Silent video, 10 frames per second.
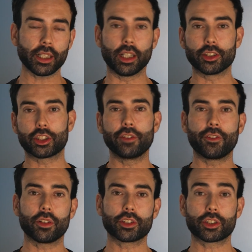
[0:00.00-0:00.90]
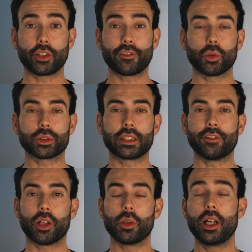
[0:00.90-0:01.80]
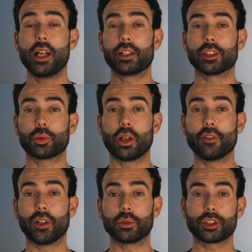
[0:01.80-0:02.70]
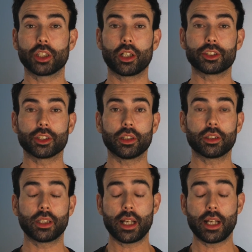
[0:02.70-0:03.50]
240 volt to 12 volt charger,